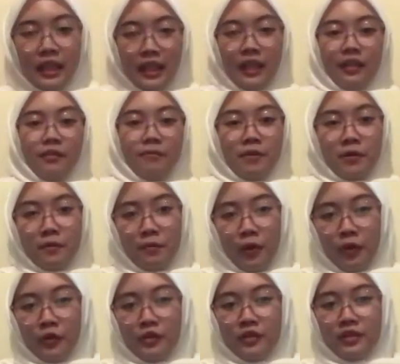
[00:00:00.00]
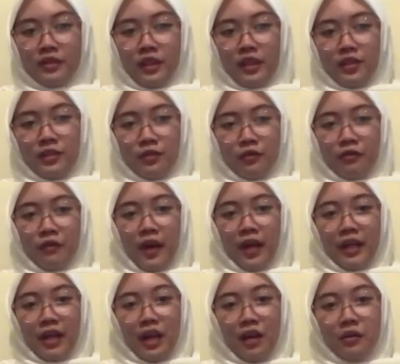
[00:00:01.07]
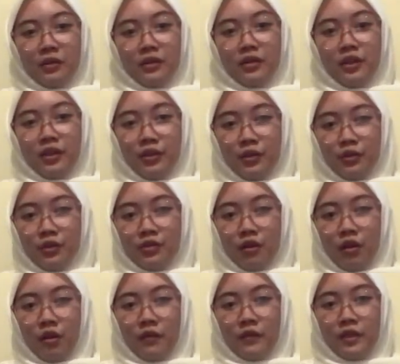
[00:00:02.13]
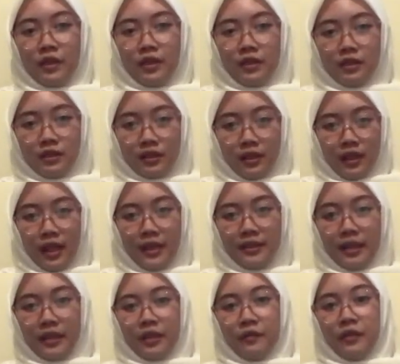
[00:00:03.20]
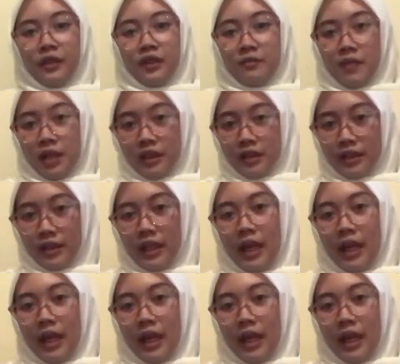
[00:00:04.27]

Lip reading: The purpose is to find out the use of the realized activity budget.